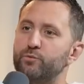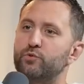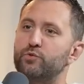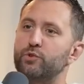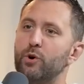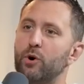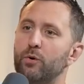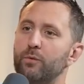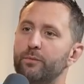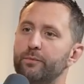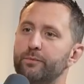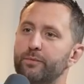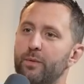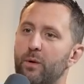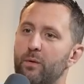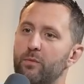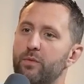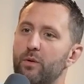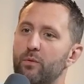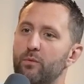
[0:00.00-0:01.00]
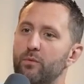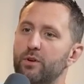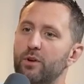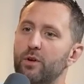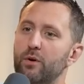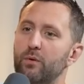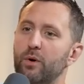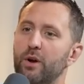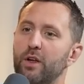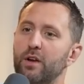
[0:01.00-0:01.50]
So,
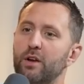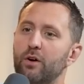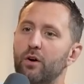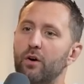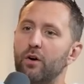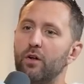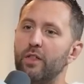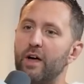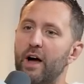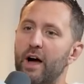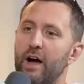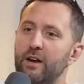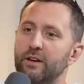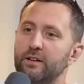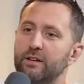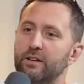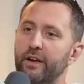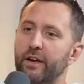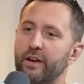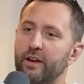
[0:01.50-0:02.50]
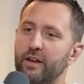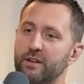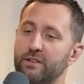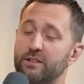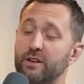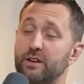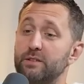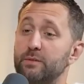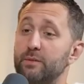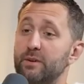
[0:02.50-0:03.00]
what I call that, and I
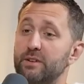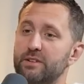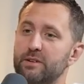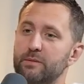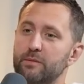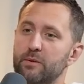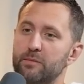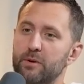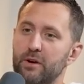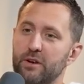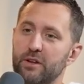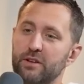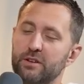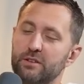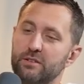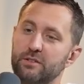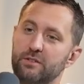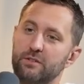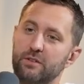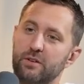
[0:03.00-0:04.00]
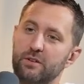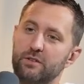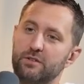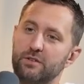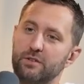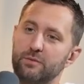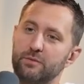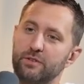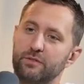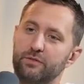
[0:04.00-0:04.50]
talked to my team about it in
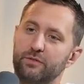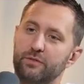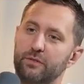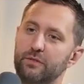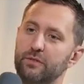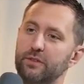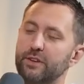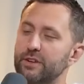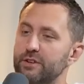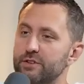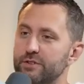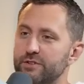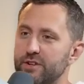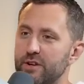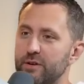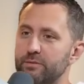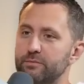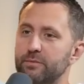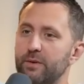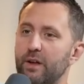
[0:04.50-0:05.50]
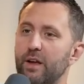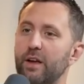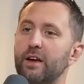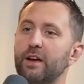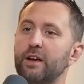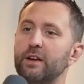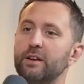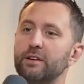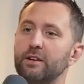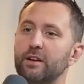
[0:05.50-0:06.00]
terms of leadership
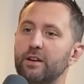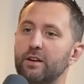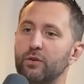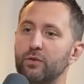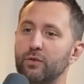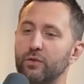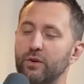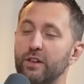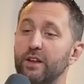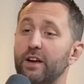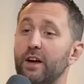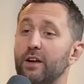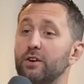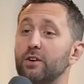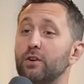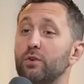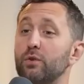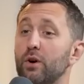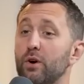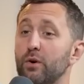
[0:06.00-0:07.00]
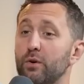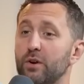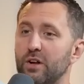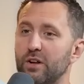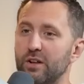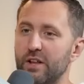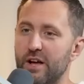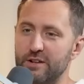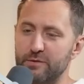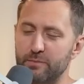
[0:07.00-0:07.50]
and, really how to grow in
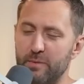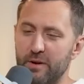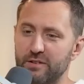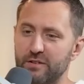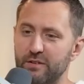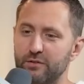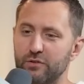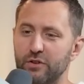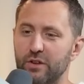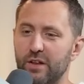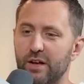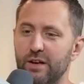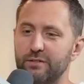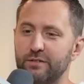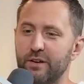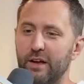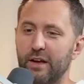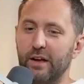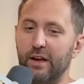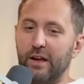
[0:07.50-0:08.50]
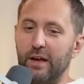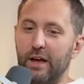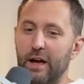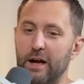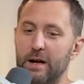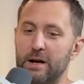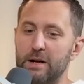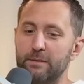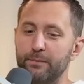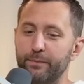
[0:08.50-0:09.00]
all aspects of your life.
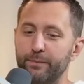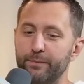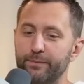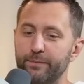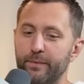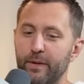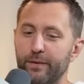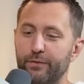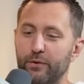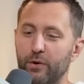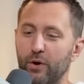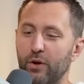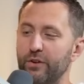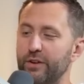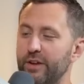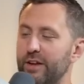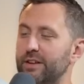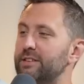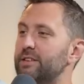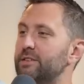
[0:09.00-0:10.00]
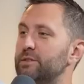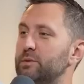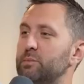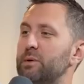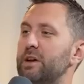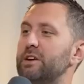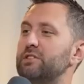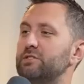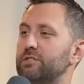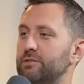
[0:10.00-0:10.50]
It's called
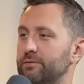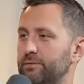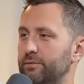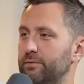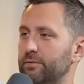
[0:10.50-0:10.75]
anticipation.